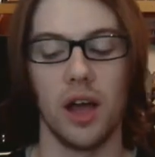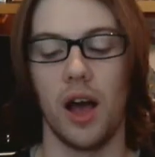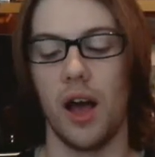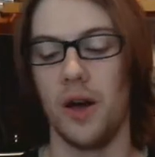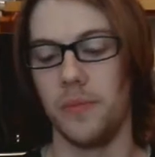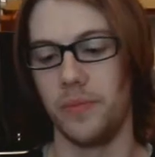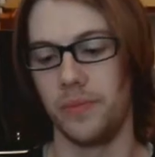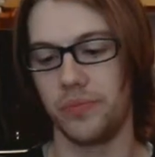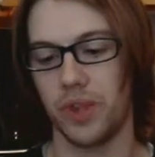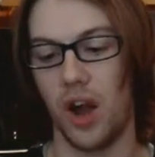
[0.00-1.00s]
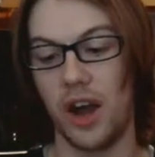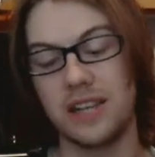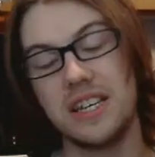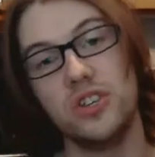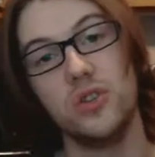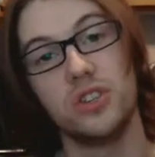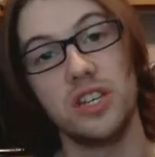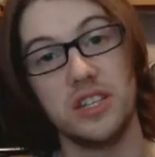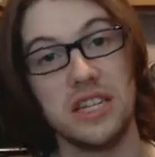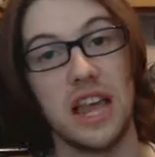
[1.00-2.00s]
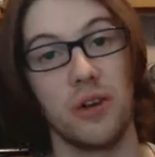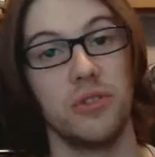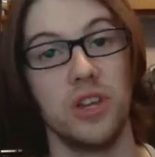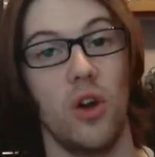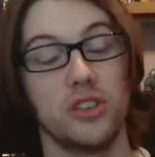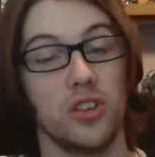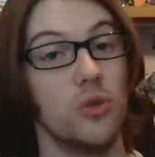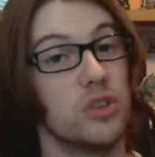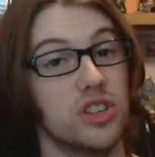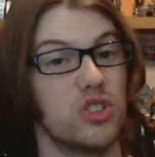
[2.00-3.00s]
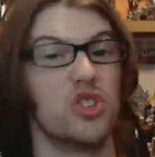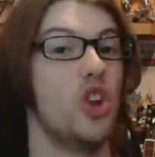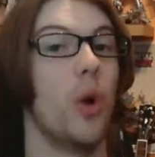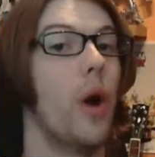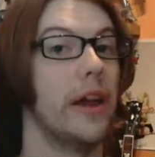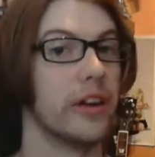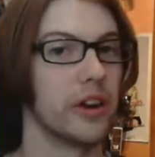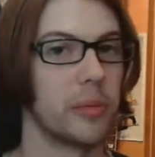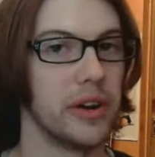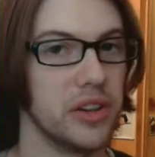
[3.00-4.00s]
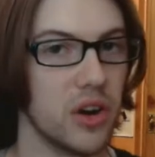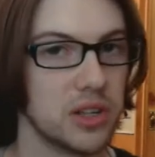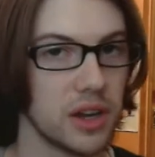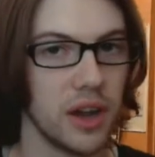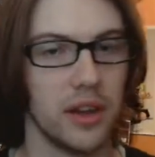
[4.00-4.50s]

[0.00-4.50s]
I did use the decal for the eyes, though, because there's just no way that I could paint the eyes.